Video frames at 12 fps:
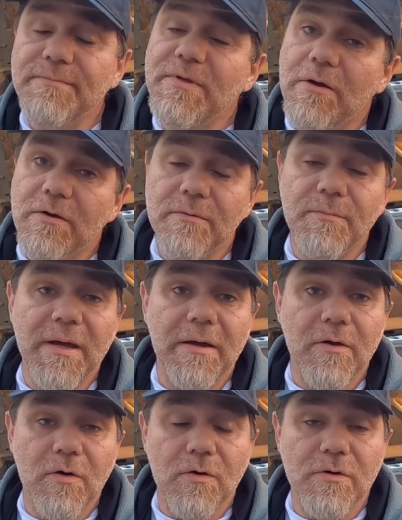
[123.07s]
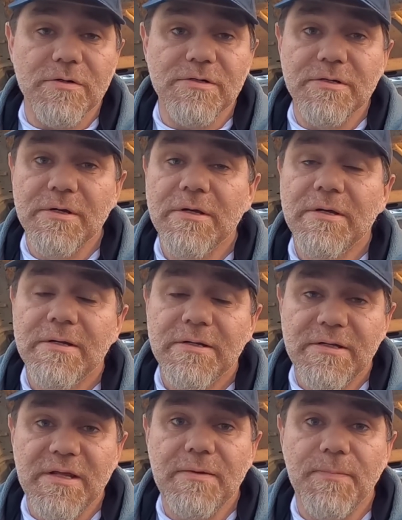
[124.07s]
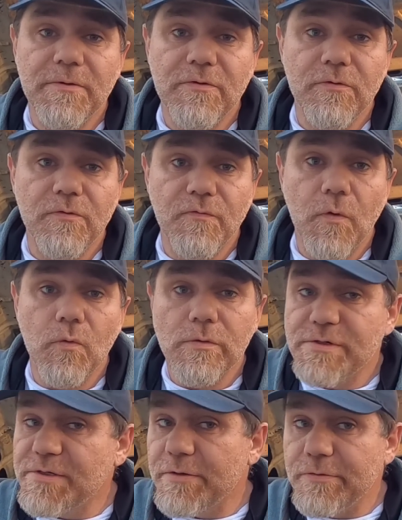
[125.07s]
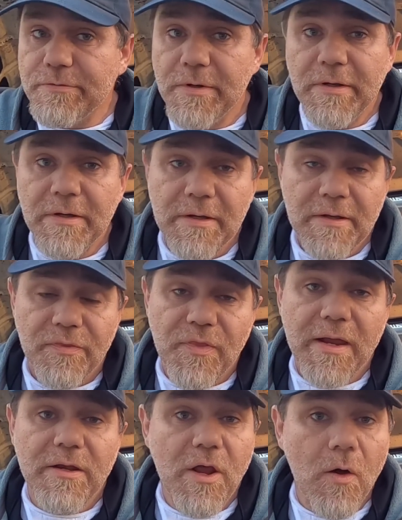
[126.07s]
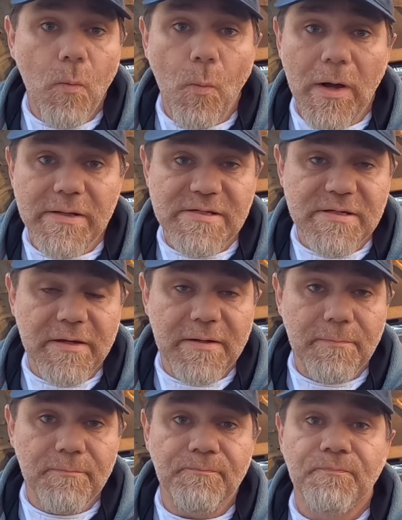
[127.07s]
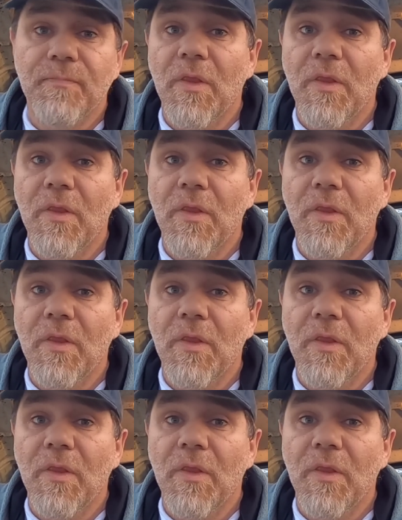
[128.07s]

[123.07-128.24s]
I'm talking about cars deep into the 4s. So they know what's up.